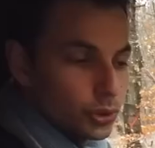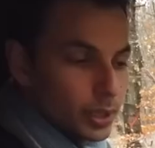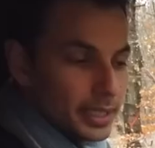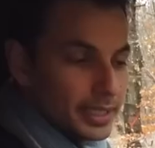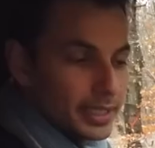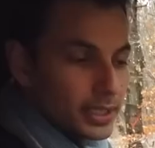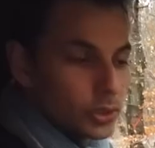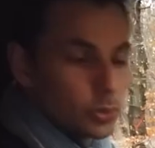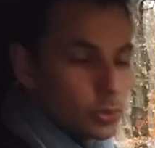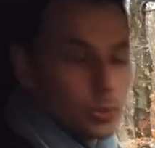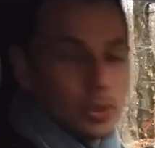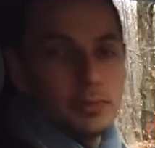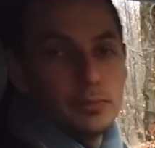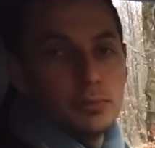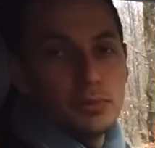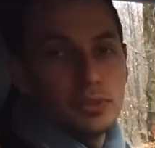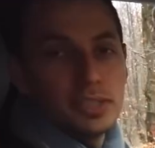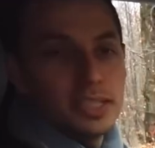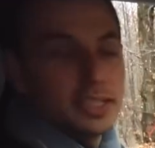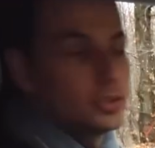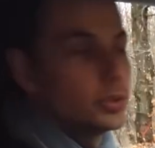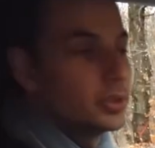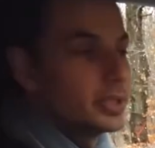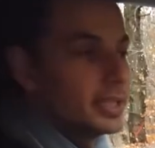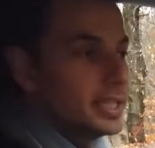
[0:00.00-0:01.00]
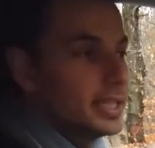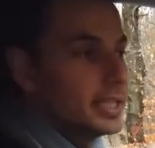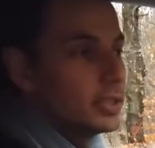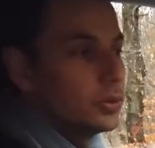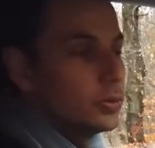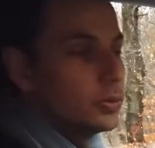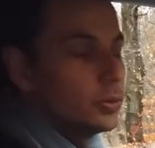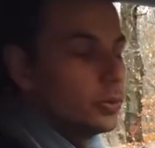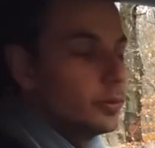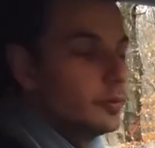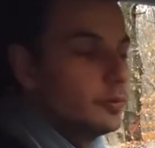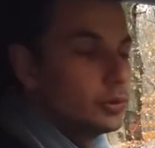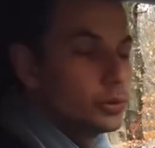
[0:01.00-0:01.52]
On the right,
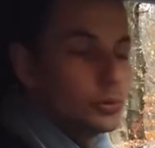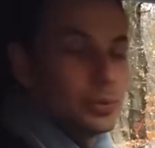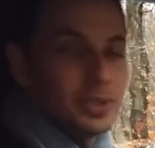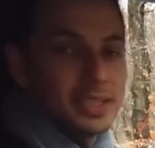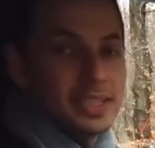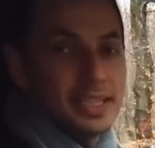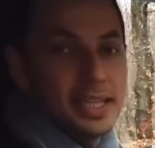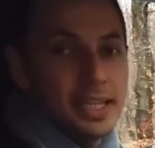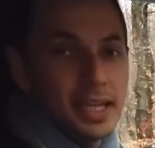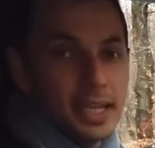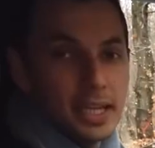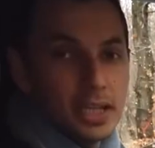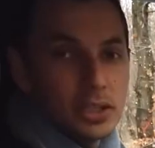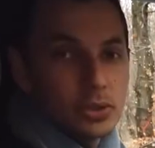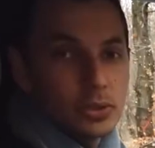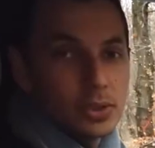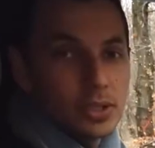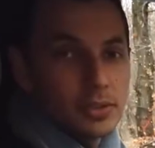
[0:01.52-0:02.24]
choose where you want the